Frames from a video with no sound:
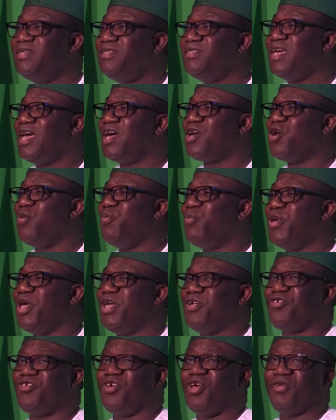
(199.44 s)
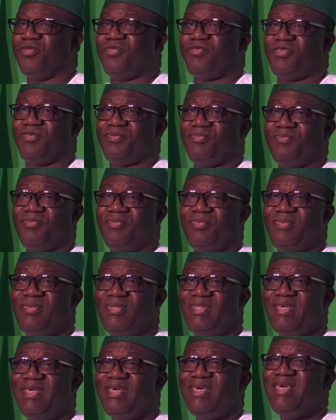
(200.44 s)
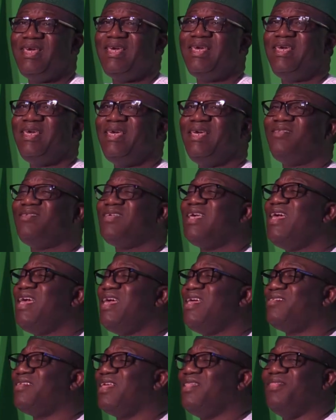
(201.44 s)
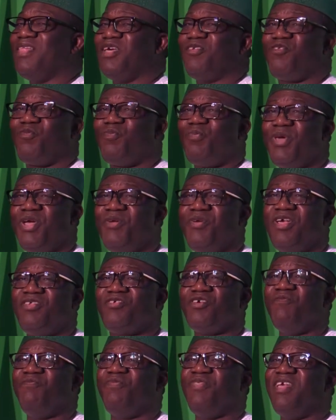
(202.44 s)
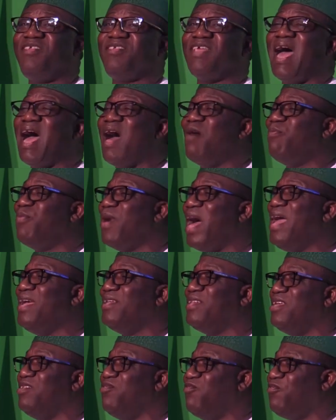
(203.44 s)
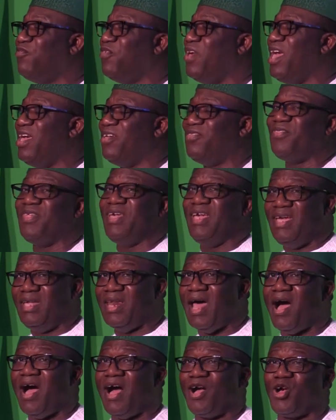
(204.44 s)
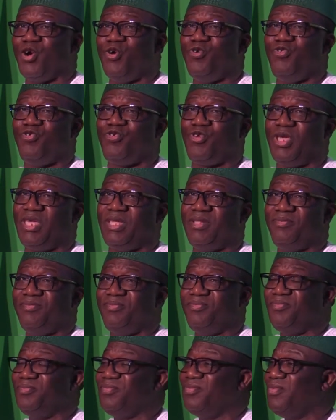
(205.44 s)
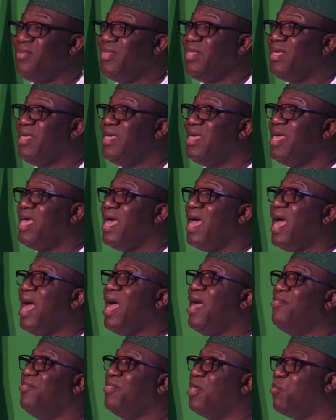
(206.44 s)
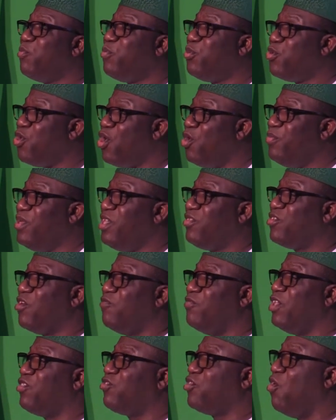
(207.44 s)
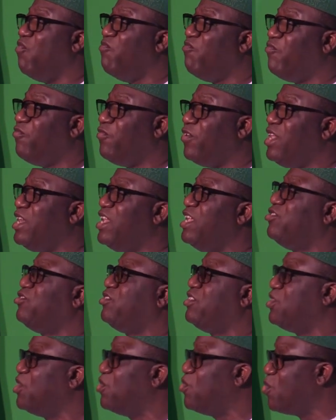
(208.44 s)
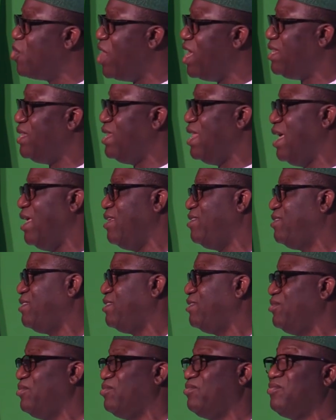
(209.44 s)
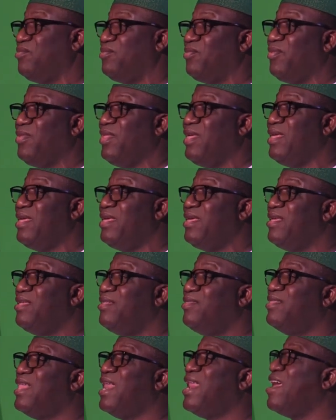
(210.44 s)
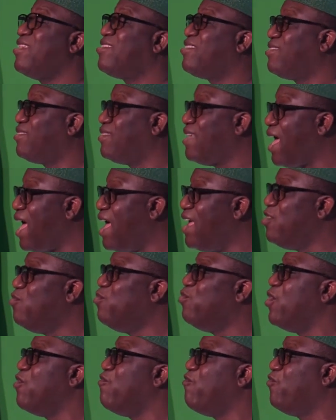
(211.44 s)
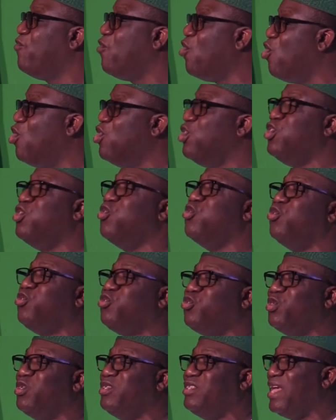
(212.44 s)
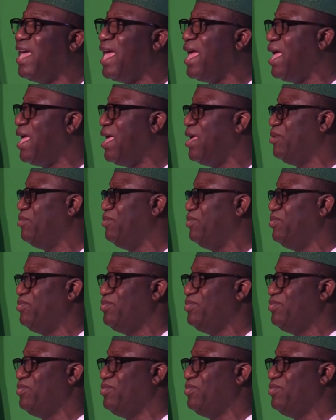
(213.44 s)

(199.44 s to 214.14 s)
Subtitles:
Dear compatriots, it is in the spirit of this abiding faith in our country and the promise of its unfinished greatness that I stand before you today